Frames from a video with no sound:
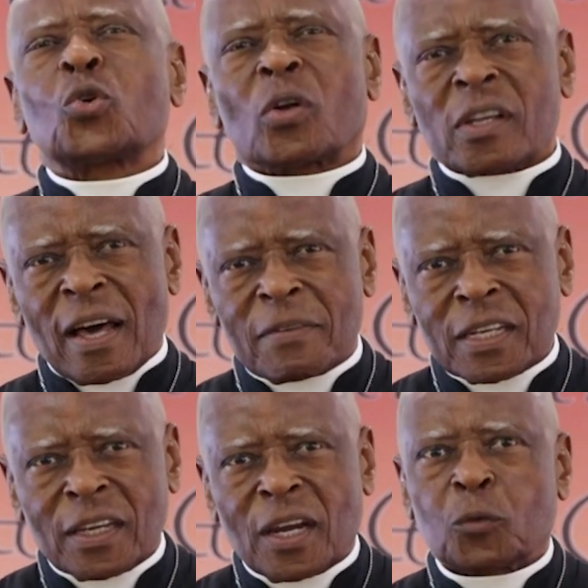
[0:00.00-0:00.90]
You will
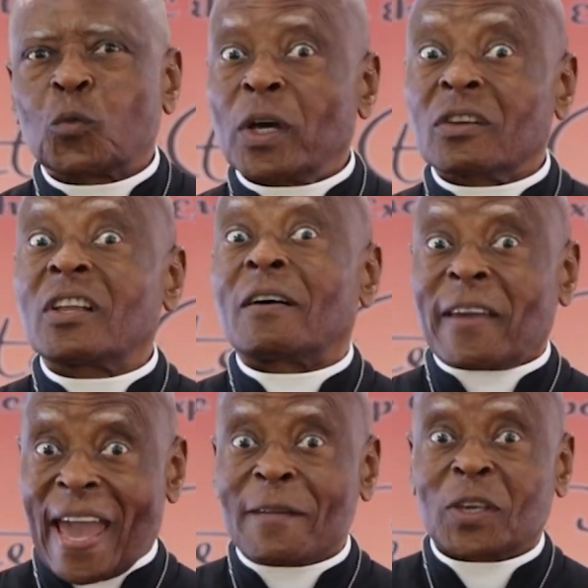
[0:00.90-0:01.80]
love it here, and we'll
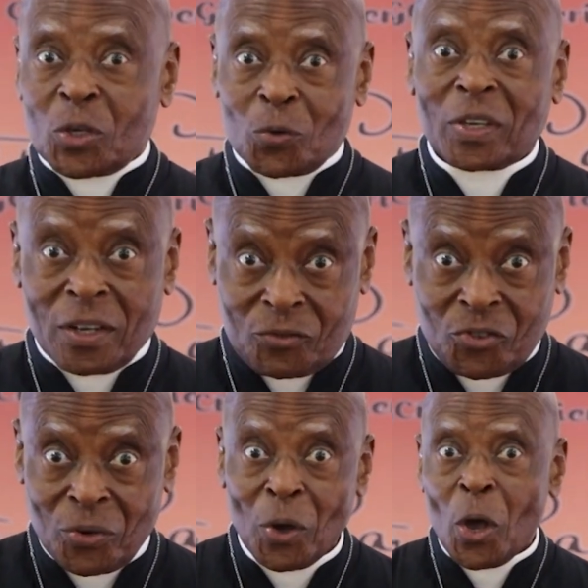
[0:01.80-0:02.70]
love having you
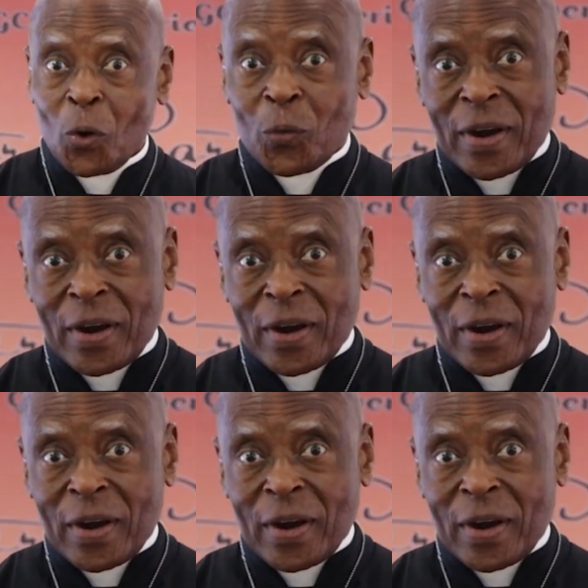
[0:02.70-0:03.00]
here too.